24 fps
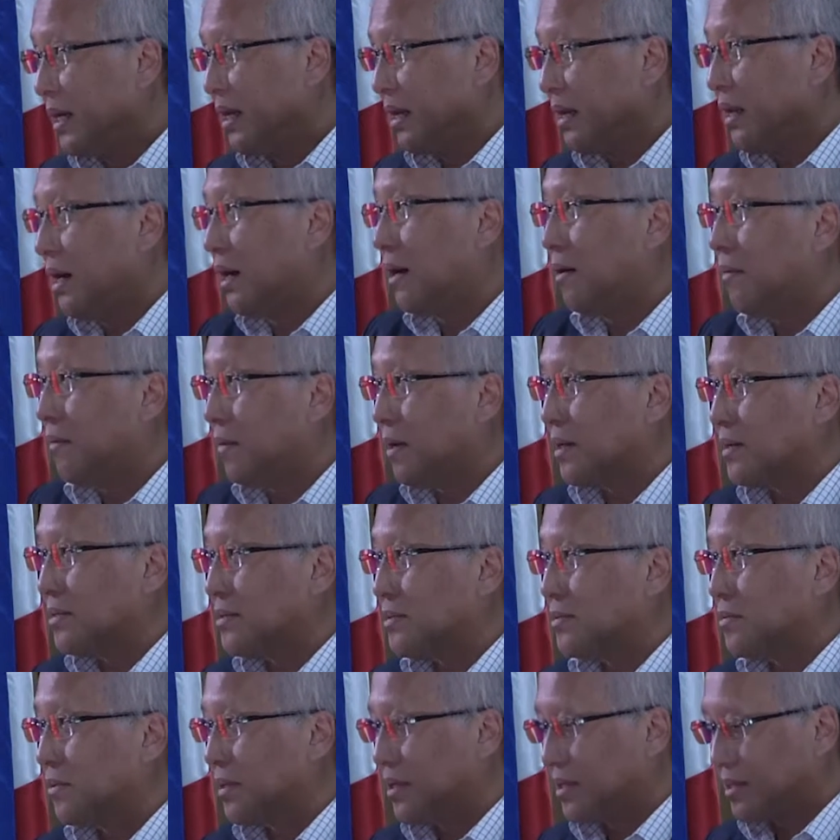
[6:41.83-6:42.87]
allow
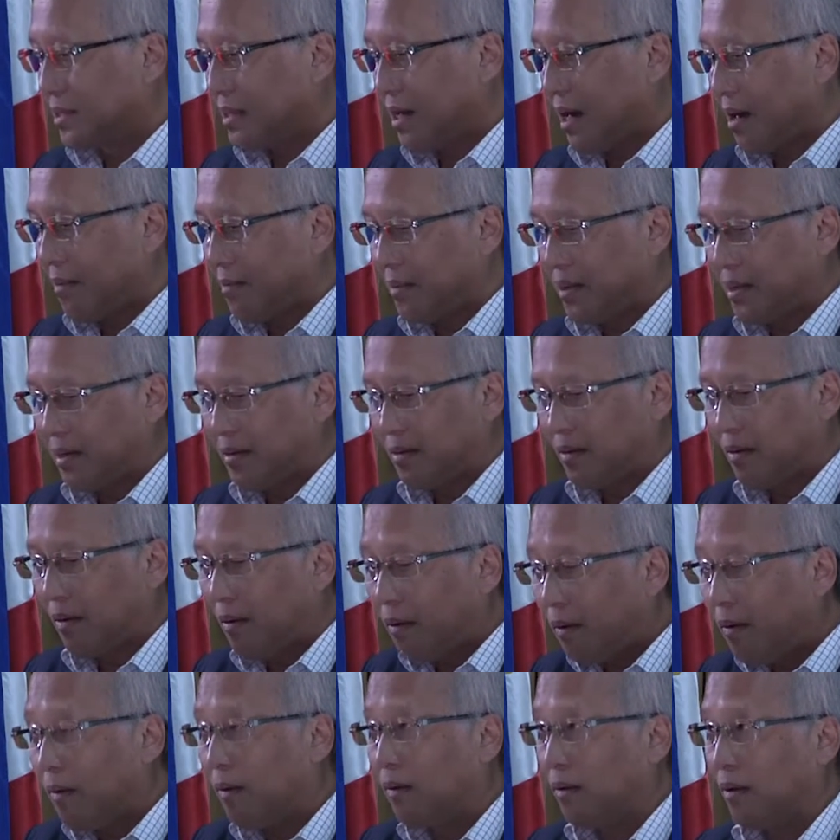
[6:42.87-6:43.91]
us to examine
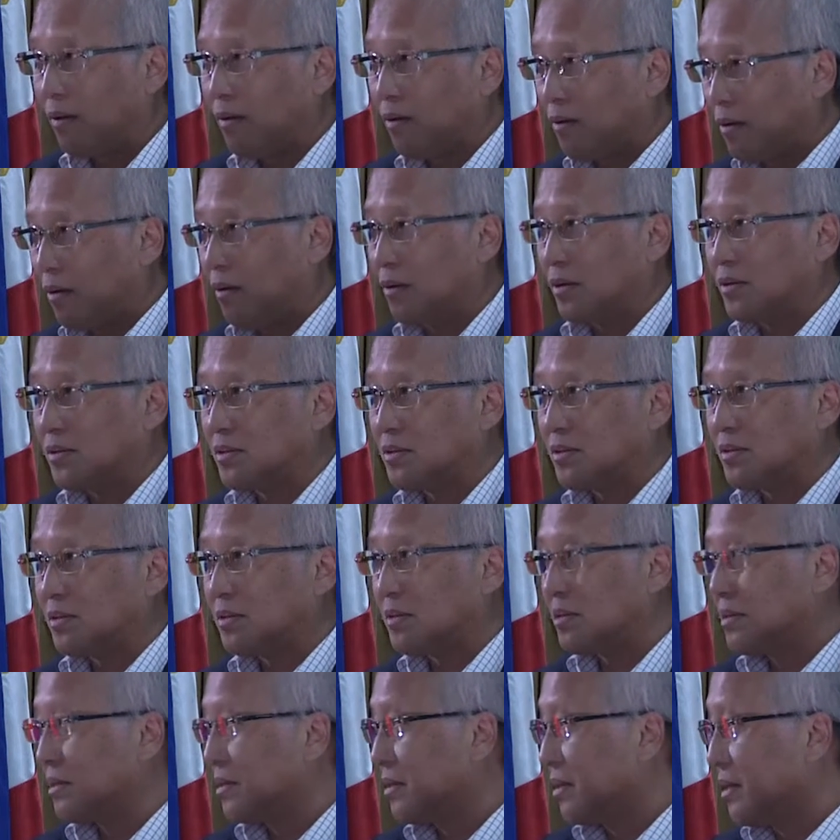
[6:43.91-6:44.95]
all
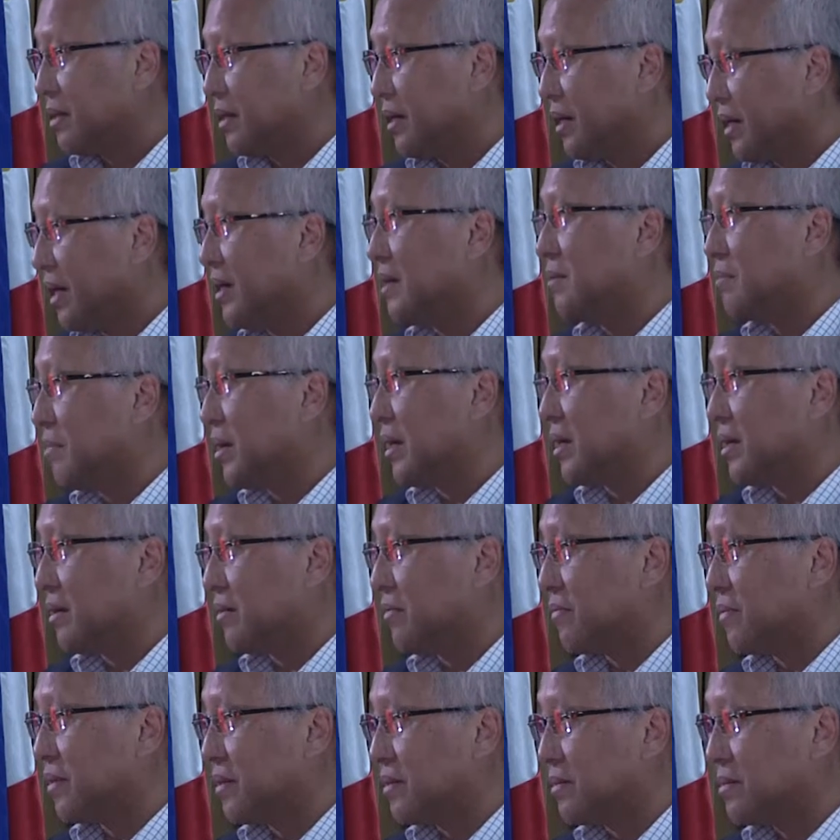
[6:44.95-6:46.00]
costs and
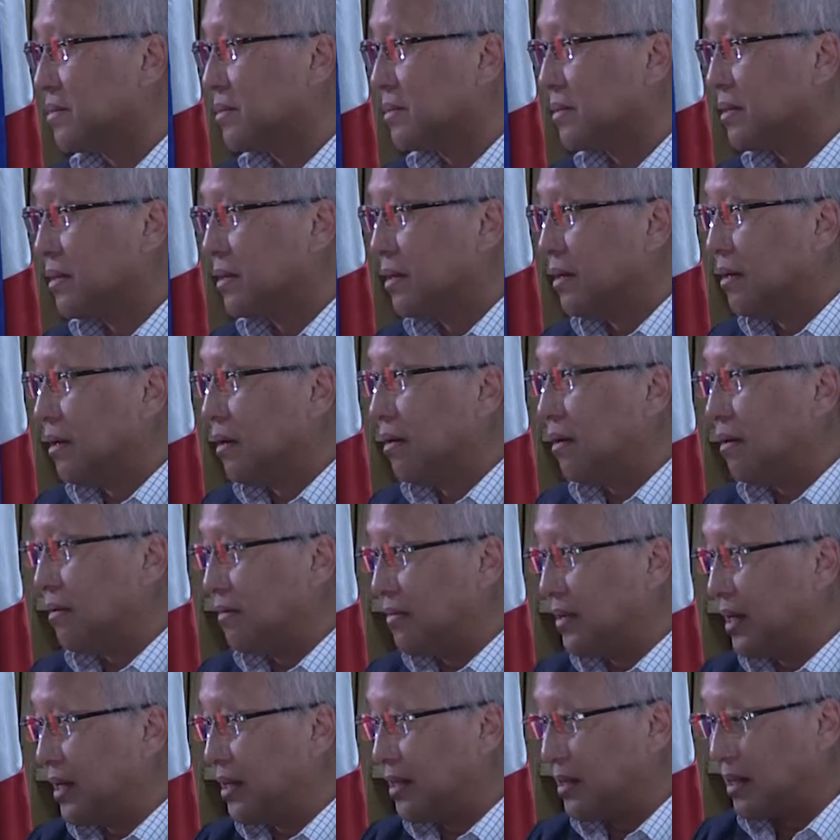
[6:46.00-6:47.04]
benefits
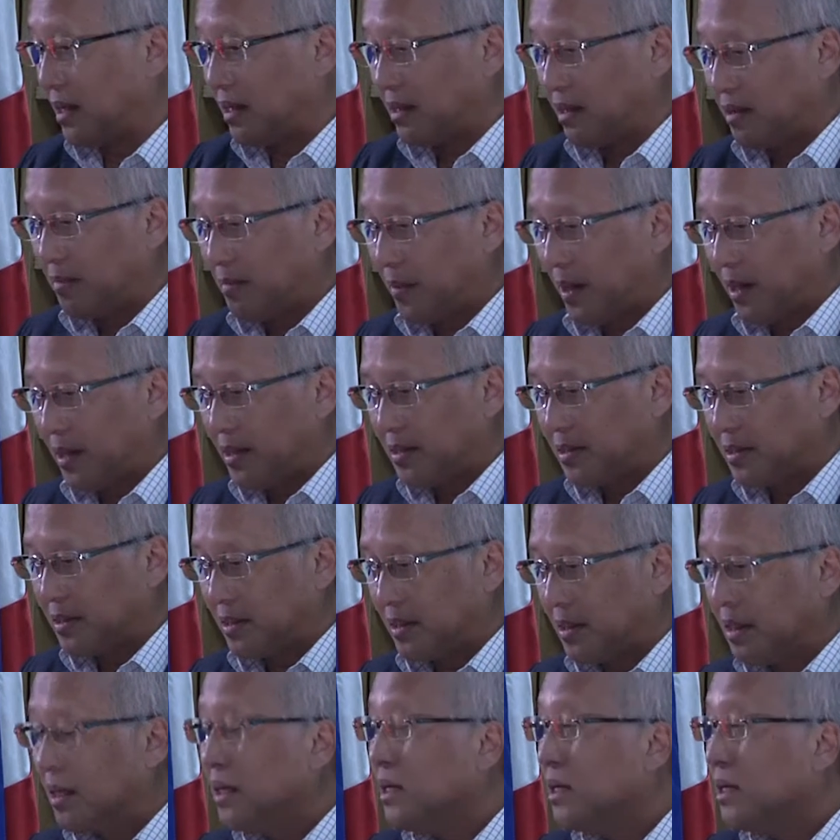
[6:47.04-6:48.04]
of the intended policy,